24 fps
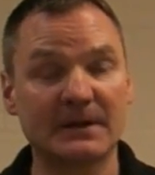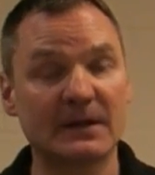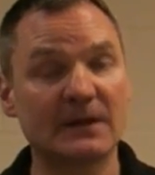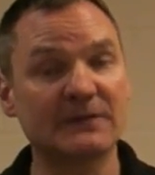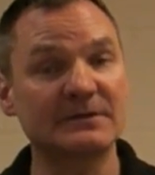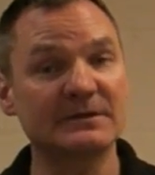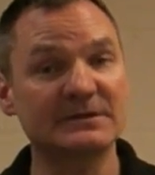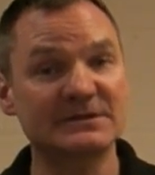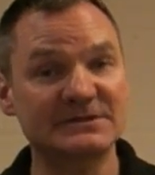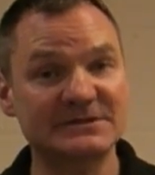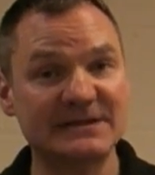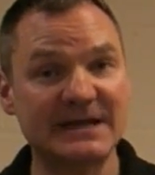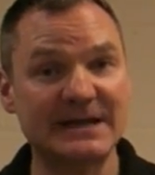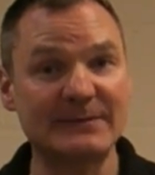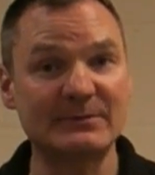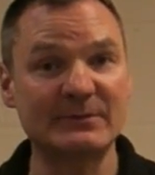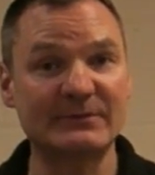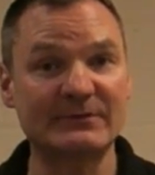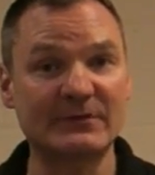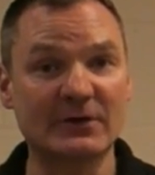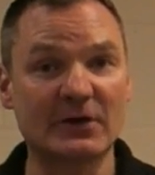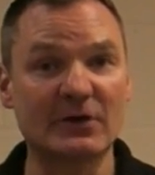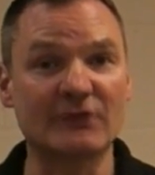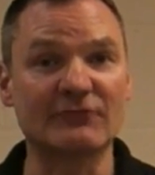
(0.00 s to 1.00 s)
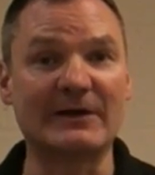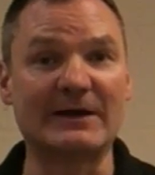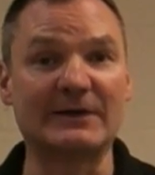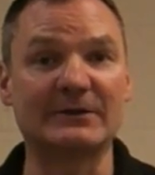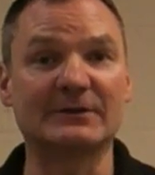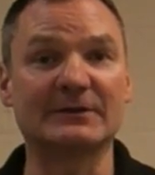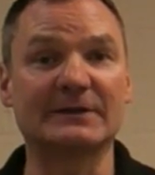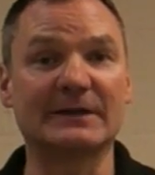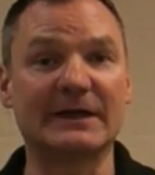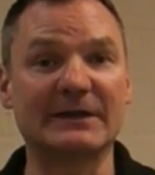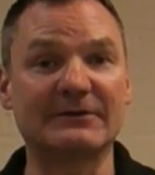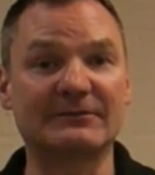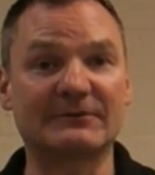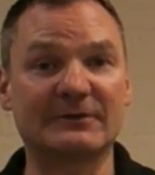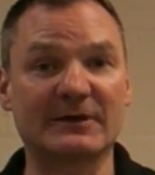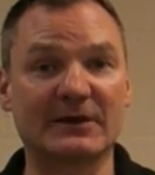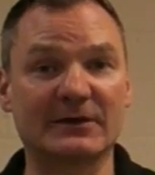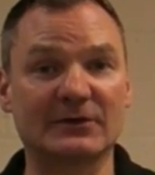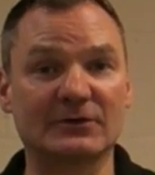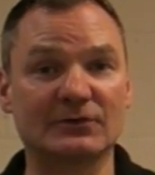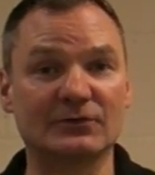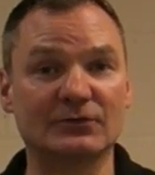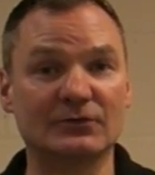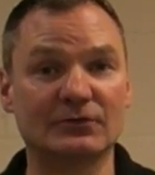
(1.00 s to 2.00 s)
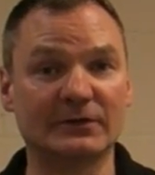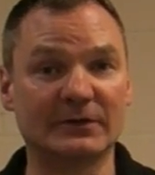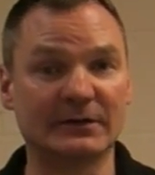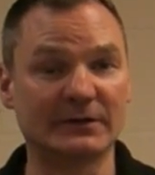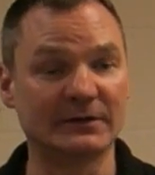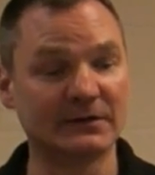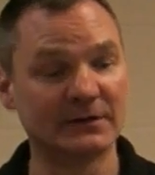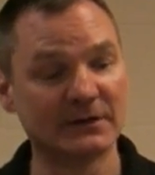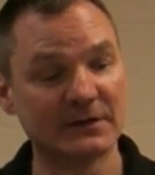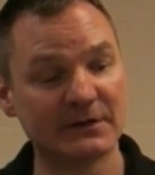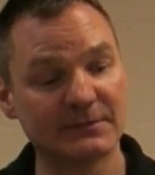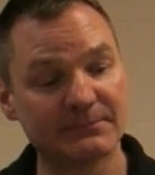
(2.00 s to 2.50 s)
And the same, we go around the left hand corner.